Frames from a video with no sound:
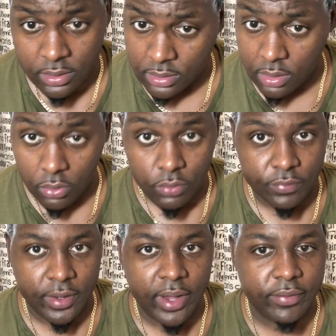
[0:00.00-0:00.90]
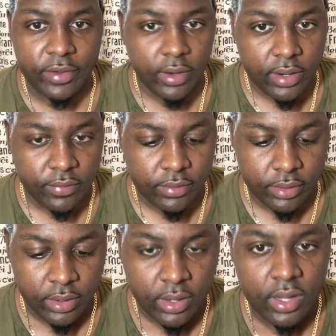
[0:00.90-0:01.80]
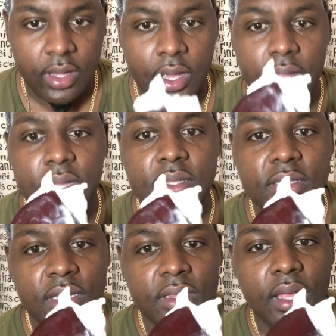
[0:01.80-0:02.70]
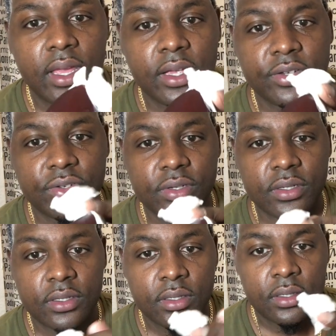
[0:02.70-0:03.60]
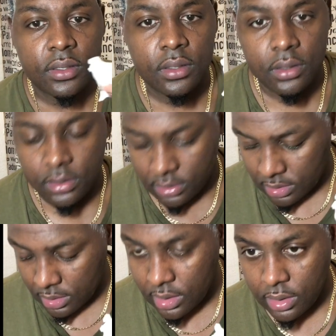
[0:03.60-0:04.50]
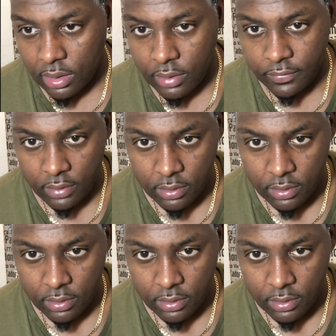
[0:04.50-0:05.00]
Go forever and ever. I like to take that extra layer of